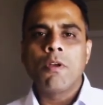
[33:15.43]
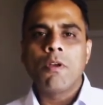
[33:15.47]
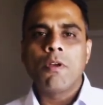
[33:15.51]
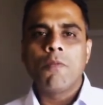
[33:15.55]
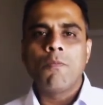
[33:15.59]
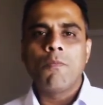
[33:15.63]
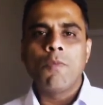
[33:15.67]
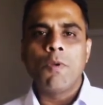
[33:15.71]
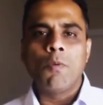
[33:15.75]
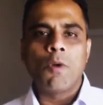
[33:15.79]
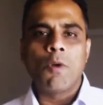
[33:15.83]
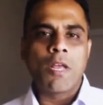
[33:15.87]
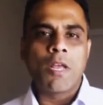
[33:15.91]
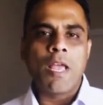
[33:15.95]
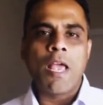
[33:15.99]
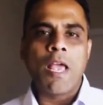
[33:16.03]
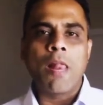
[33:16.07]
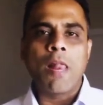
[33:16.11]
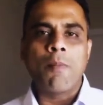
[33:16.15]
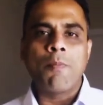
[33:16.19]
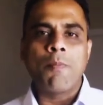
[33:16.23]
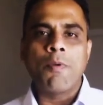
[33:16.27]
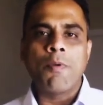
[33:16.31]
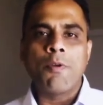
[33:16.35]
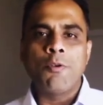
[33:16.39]
We want to
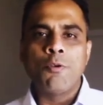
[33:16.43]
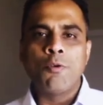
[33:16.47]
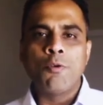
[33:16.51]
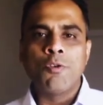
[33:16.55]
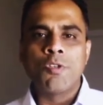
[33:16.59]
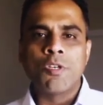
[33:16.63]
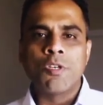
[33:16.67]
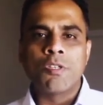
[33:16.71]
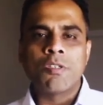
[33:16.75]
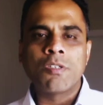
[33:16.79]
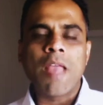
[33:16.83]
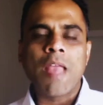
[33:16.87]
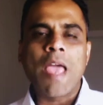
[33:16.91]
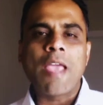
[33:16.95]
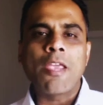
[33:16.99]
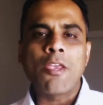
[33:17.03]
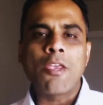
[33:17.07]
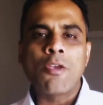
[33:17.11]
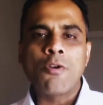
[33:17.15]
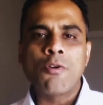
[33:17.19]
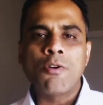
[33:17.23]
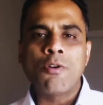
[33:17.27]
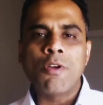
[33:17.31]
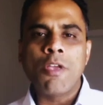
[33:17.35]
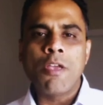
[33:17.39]
help users like
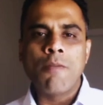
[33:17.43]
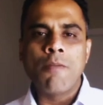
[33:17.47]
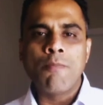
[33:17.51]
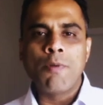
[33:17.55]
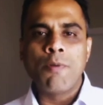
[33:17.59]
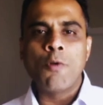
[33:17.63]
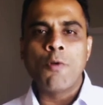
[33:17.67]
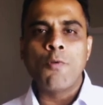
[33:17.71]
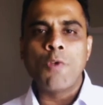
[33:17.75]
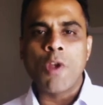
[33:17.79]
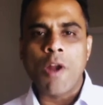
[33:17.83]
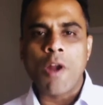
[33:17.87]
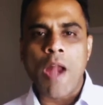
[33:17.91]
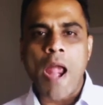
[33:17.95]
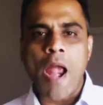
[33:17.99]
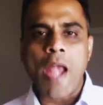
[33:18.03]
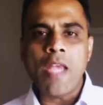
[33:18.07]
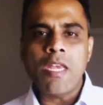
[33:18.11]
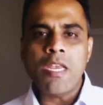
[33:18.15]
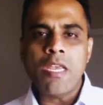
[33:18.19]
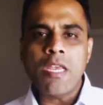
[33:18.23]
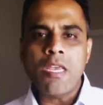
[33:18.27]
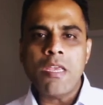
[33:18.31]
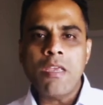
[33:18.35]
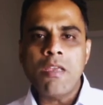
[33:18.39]
you improve your
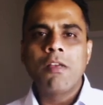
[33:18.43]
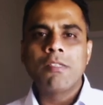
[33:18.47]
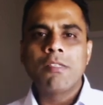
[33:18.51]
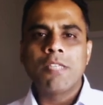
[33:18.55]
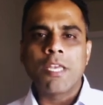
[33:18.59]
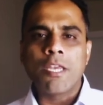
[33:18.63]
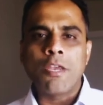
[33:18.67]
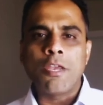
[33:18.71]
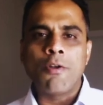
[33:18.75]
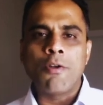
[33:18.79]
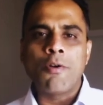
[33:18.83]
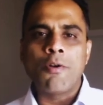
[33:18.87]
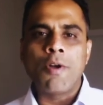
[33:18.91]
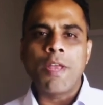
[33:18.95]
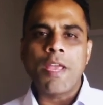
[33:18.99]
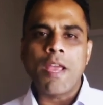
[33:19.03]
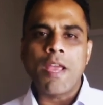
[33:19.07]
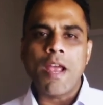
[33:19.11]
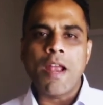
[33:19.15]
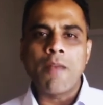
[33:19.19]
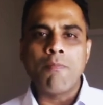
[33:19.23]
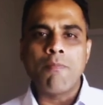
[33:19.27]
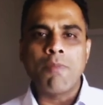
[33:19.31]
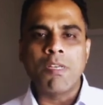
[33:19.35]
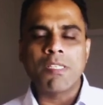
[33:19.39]
IT, security,
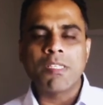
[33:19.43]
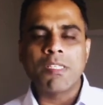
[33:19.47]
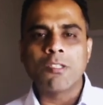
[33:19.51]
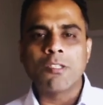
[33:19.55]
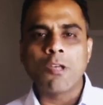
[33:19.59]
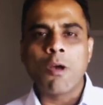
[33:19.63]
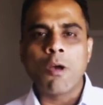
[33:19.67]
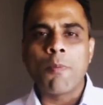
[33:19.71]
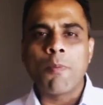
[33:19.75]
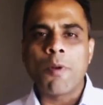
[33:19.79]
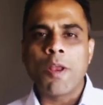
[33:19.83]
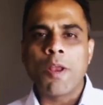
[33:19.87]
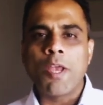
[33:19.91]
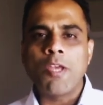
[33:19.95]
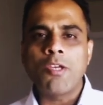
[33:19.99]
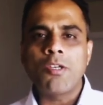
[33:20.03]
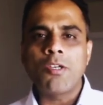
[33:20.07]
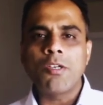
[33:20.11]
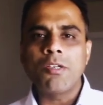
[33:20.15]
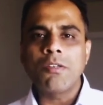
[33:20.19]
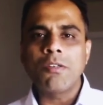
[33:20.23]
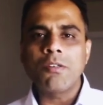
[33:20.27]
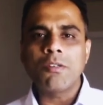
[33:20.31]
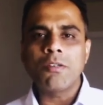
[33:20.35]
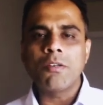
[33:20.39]
and business
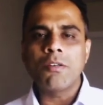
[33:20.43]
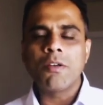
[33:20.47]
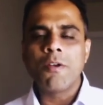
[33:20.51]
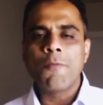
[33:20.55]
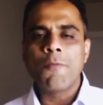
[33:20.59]
operations.